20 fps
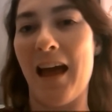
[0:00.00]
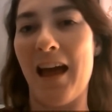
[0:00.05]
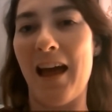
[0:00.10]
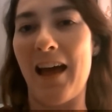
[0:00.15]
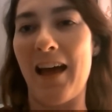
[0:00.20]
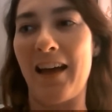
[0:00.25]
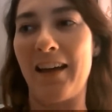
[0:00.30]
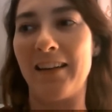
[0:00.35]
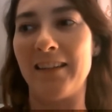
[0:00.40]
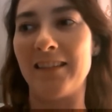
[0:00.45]

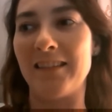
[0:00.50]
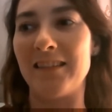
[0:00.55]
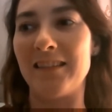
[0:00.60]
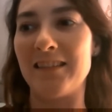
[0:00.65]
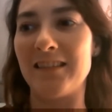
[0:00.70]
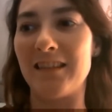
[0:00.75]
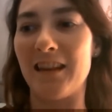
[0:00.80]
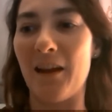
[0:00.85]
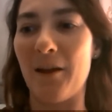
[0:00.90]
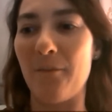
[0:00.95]

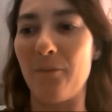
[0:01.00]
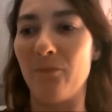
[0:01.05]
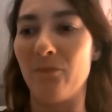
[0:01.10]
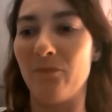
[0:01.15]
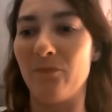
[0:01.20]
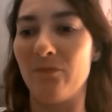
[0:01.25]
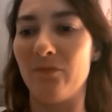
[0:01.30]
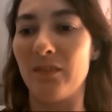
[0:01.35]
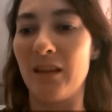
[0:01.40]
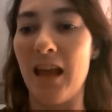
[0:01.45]
And
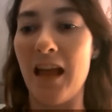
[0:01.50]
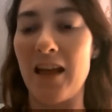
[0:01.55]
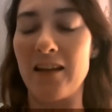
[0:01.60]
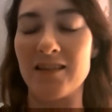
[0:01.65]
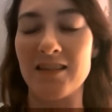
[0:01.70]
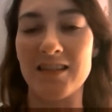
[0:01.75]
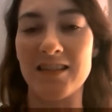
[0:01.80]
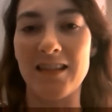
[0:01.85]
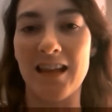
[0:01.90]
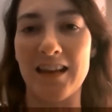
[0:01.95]
yeah,
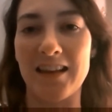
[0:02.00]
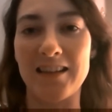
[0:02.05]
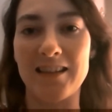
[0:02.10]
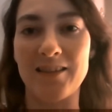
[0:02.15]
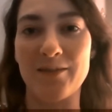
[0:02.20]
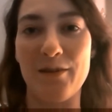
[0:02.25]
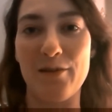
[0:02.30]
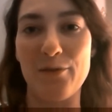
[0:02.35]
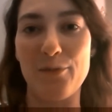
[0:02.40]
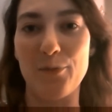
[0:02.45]
just thanks
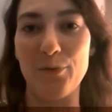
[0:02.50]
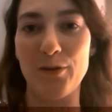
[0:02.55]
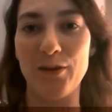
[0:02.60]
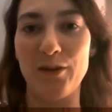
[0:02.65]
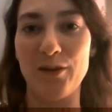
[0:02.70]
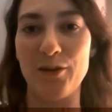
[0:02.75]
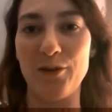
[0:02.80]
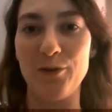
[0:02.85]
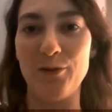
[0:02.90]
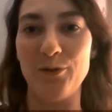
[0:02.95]
to
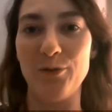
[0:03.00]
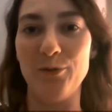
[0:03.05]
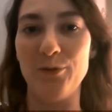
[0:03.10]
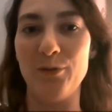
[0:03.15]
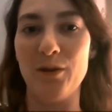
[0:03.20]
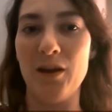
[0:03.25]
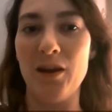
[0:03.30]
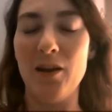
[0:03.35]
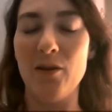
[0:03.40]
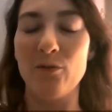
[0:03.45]
everybody who